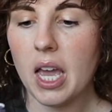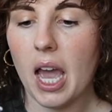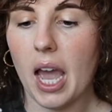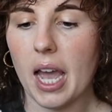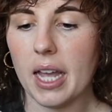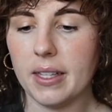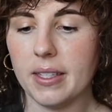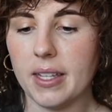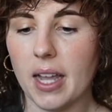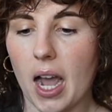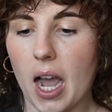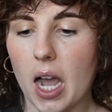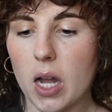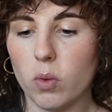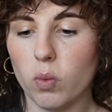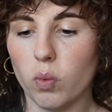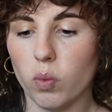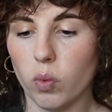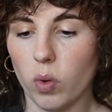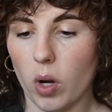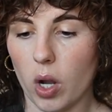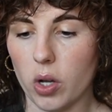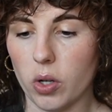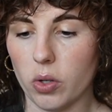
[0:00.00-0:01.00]
and dad
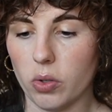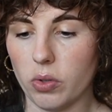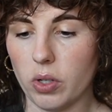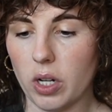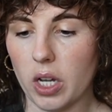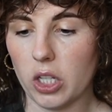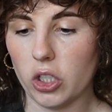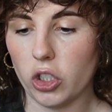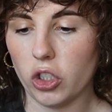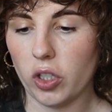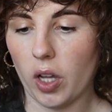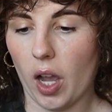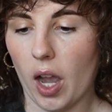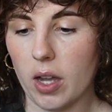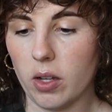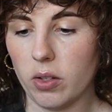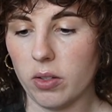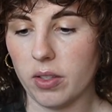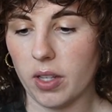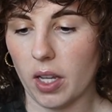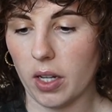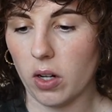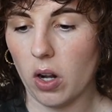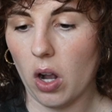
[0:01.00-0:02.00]
Roan, a
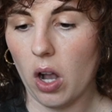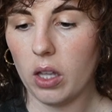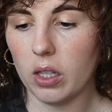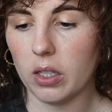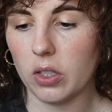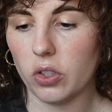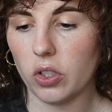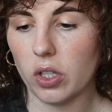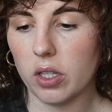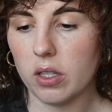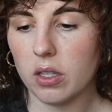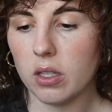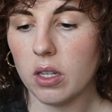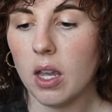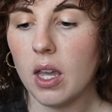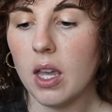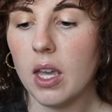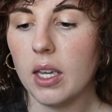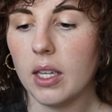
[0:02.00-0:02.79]
child psychologist.